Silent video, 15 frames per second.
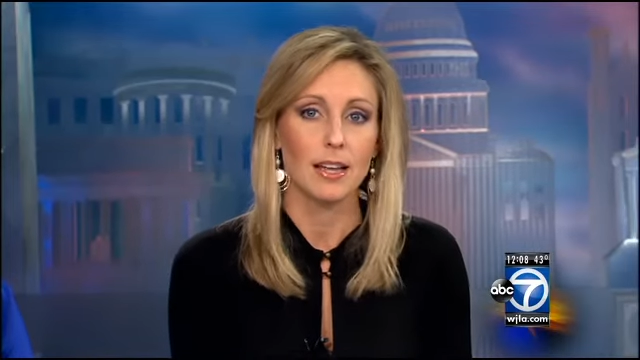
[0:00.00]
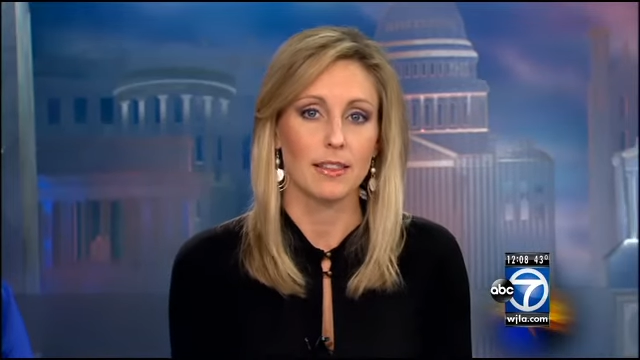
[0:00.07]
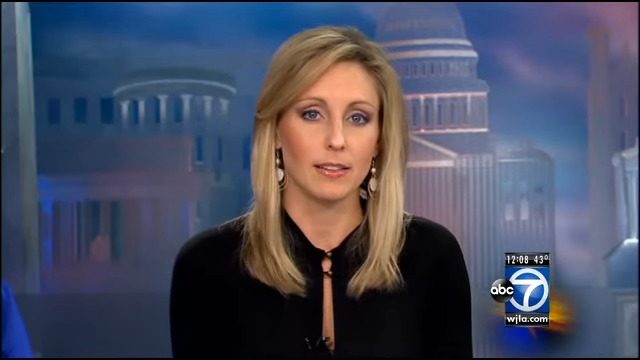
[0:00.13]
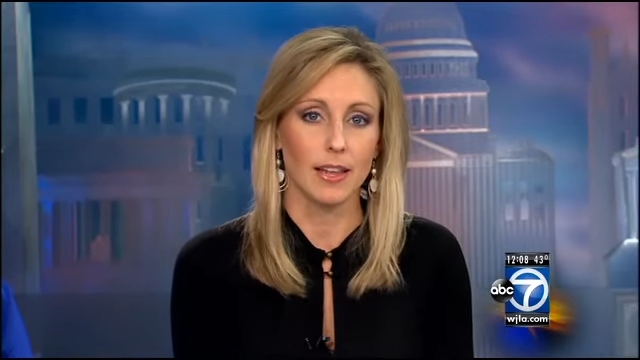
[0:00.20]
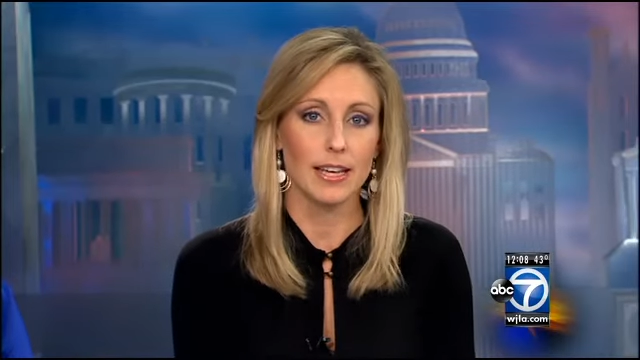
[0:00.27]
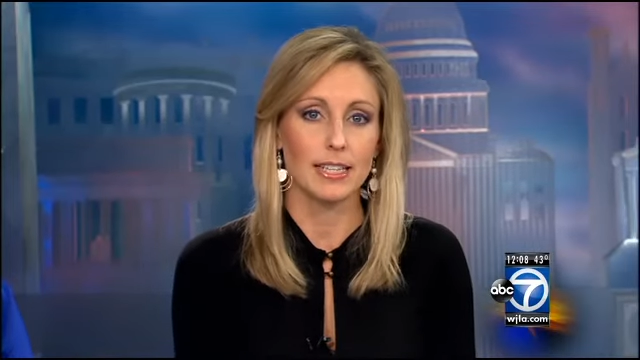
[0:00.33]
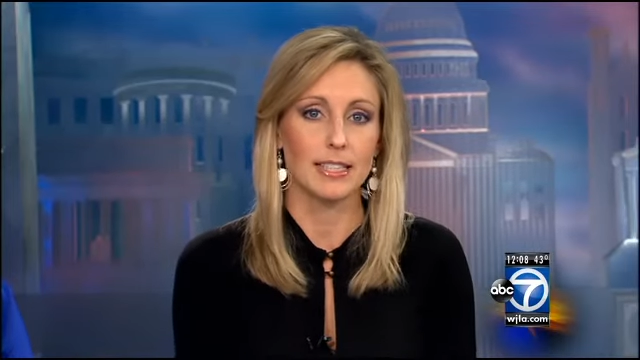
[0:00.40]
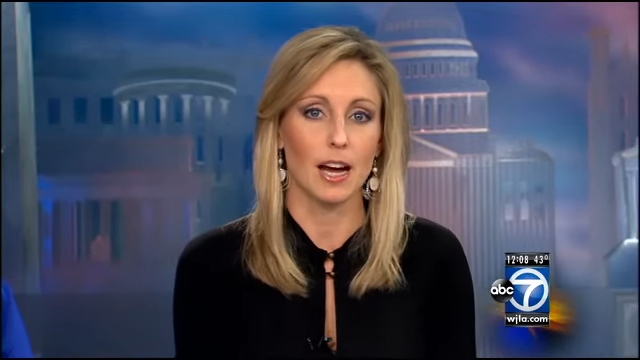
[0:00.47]
The
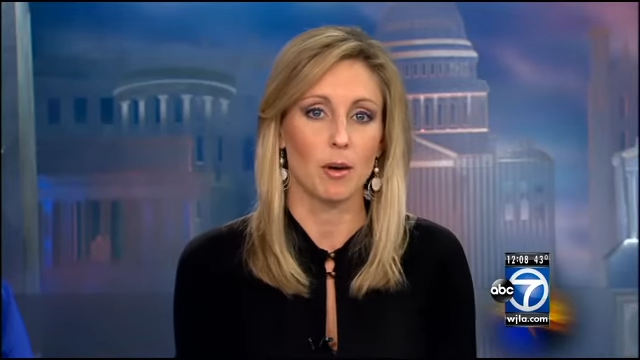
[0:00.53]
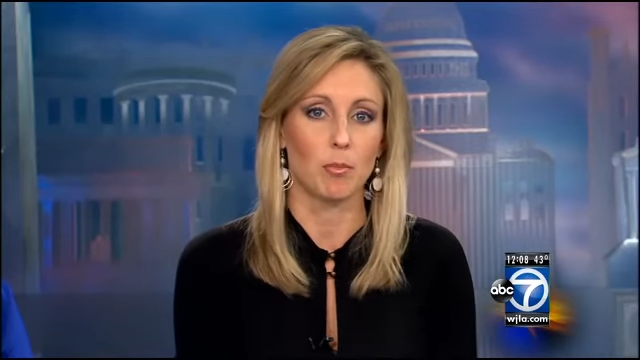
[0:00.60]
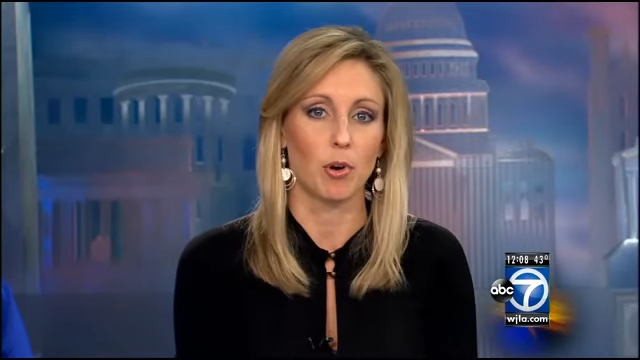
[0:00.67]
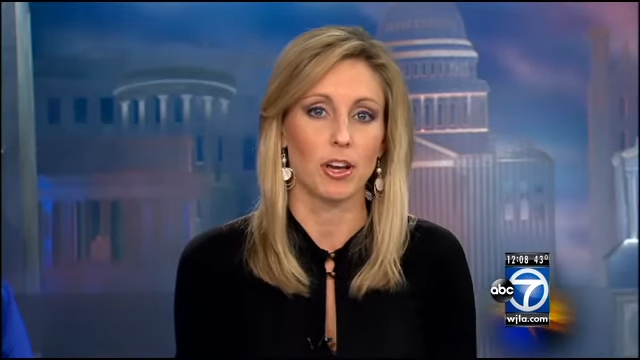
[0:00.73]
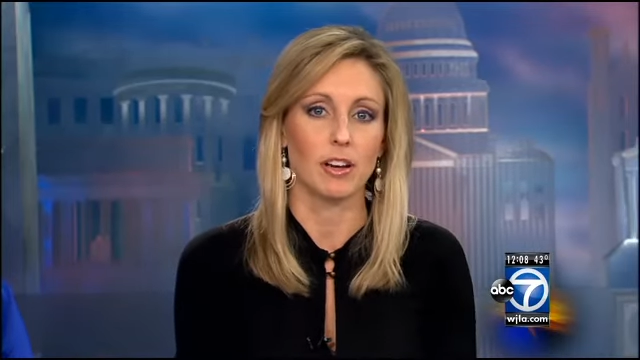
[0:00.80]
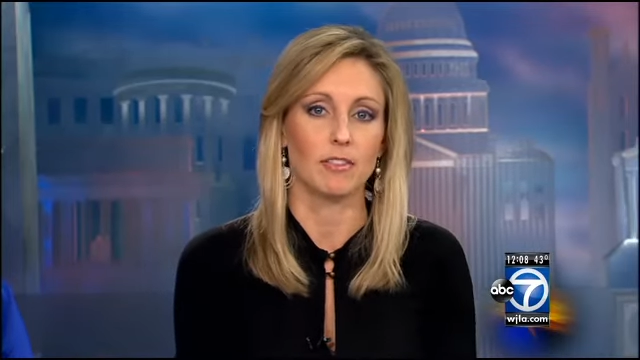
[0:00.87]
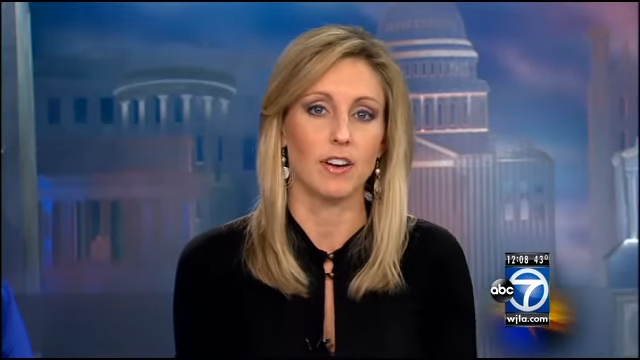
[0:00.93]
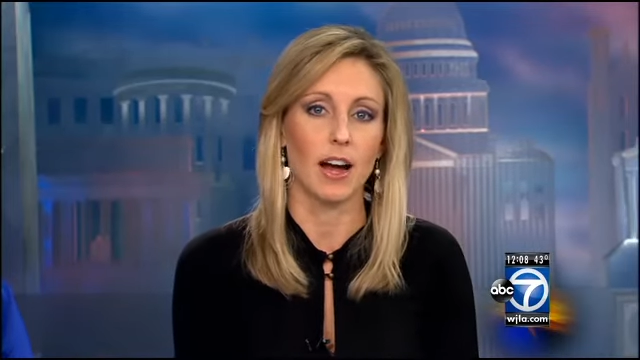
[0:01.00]
latest
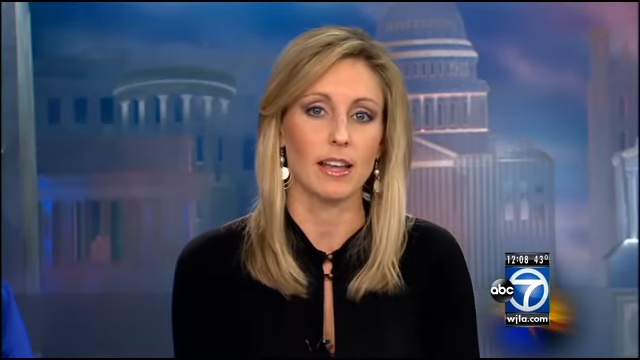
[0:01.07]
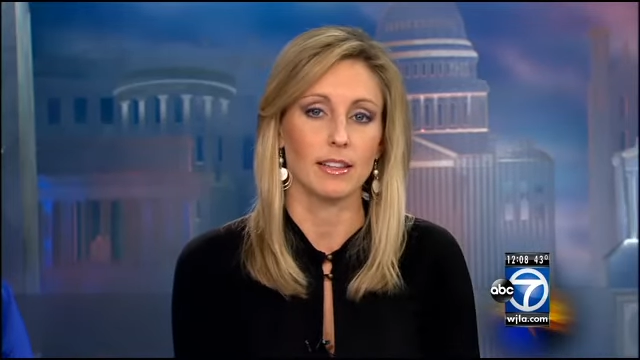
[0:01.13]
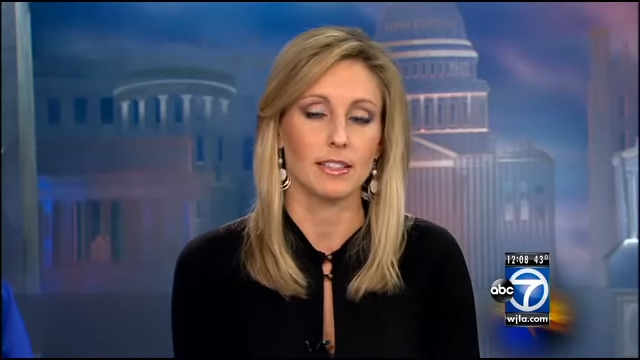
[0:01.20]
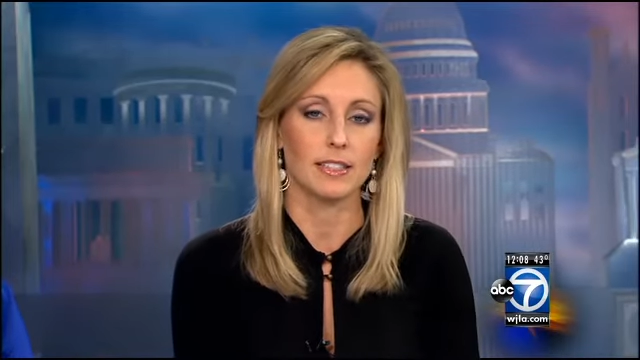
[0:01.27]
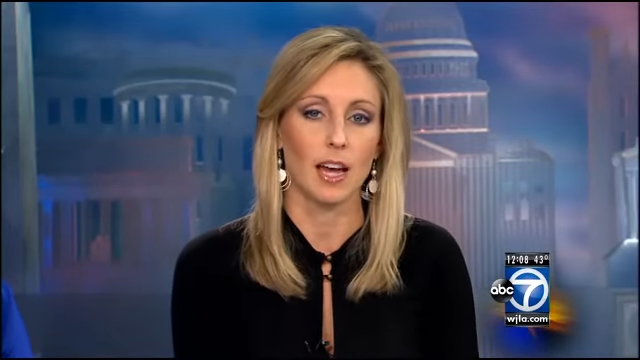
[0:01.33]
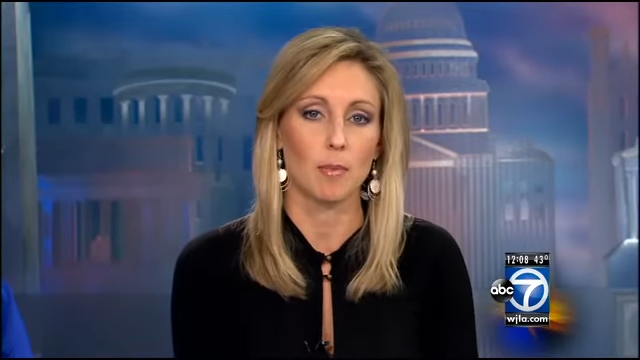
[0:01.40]
outbreak of violence